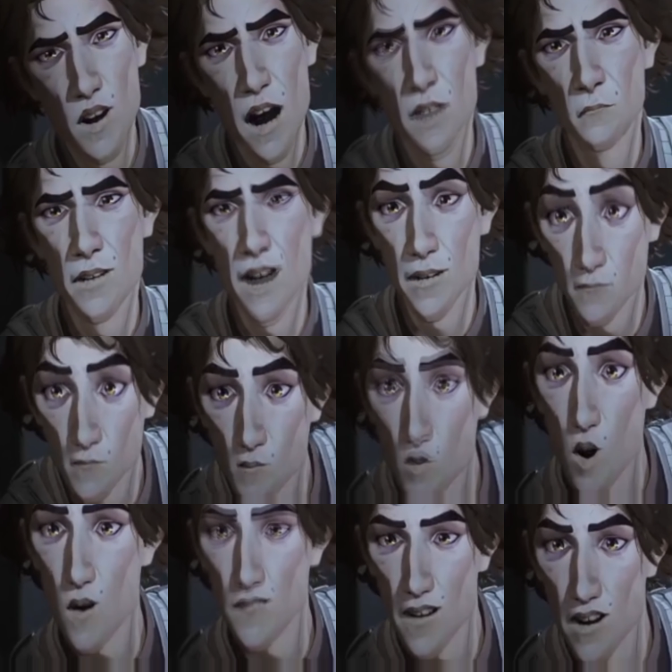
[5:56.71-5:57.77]
We can be
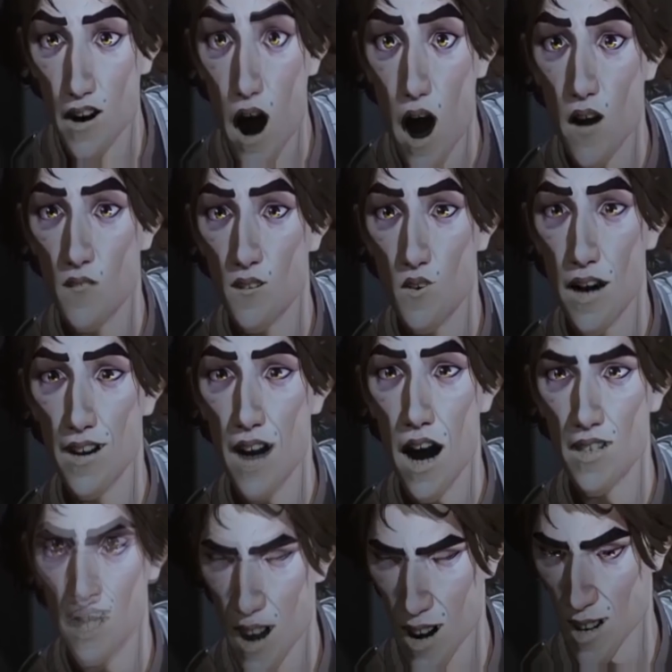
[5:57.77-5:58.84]
improving lives with
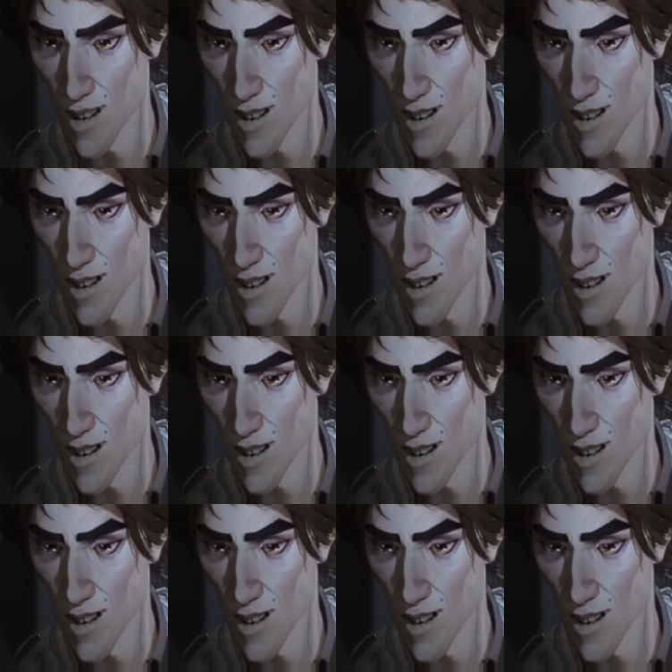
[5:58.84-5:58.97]
Hextech